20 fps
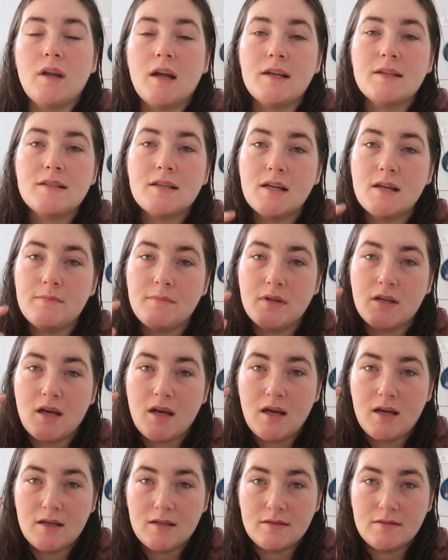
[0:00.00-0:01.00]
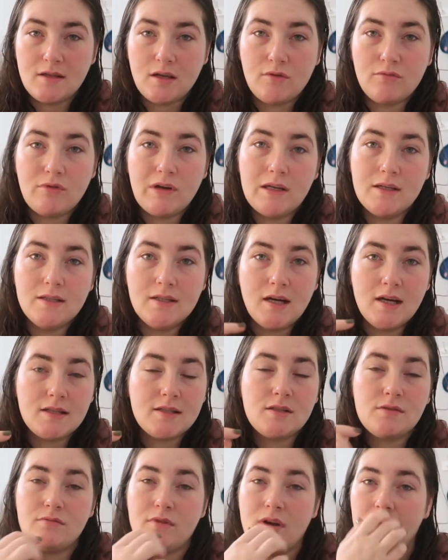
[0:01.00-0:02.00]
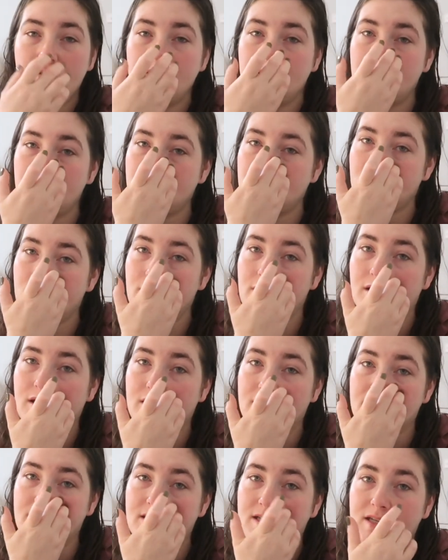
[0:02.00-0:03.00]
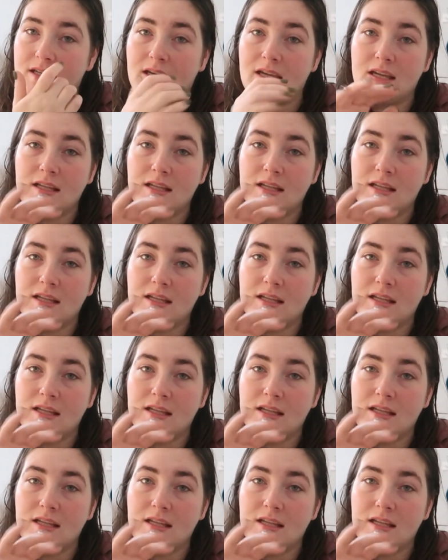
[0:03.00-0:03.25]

nighttime it has like red dots around it so you could see